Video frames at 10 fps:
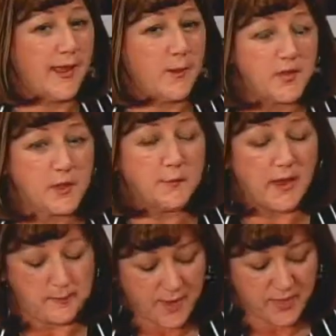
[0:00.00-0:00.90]
talk
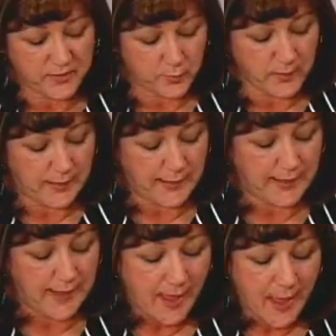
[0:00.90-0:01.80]
about math and reading.
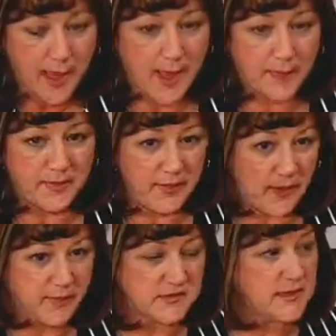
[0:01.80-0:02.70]
Obviously,